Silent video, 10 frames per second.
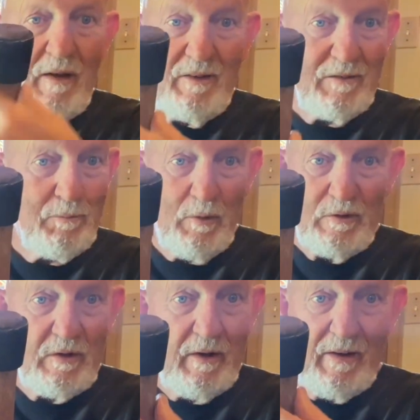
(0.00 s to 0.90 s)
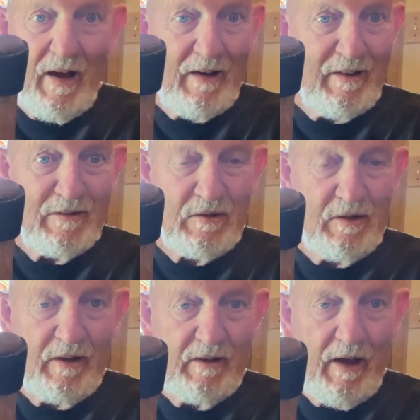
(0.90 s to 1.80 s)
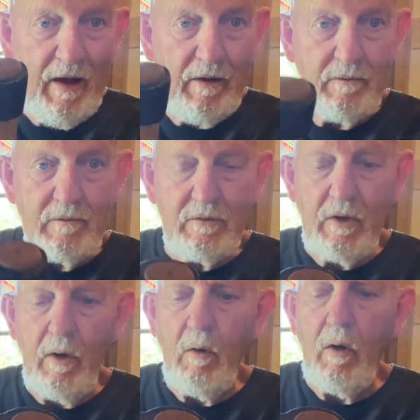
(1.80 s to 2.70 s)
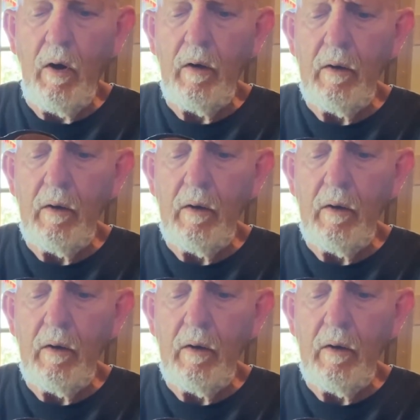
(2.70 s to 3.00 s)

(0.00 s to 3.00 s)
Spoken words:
just pushed it down, it slid down. So